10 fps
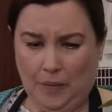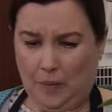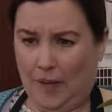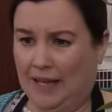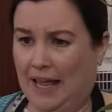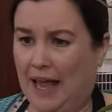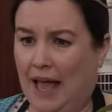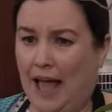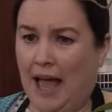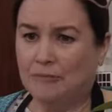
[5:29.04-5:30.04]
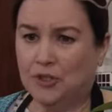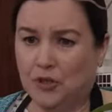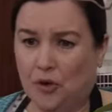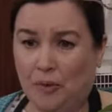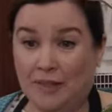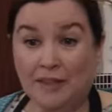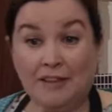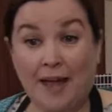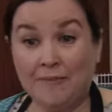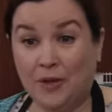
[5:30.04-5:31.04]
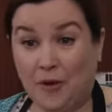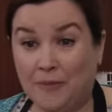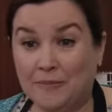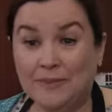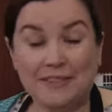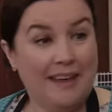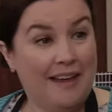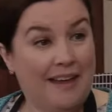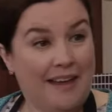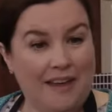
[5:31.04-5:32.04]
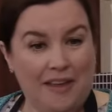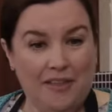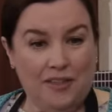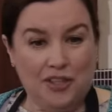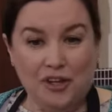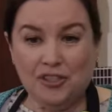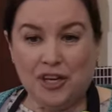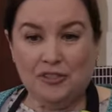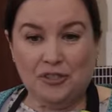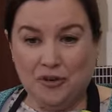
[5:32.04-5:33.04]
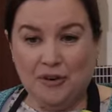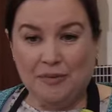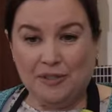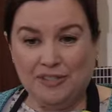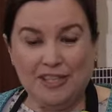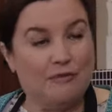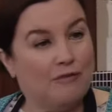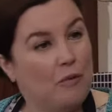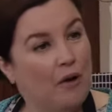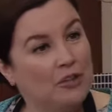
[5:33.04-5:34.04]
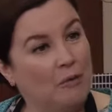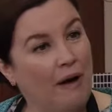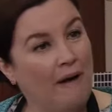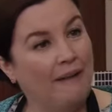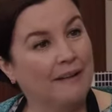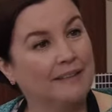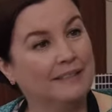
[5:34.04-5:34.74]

Well, I'm sure when the time comes, the judge and jury will see you for what you are.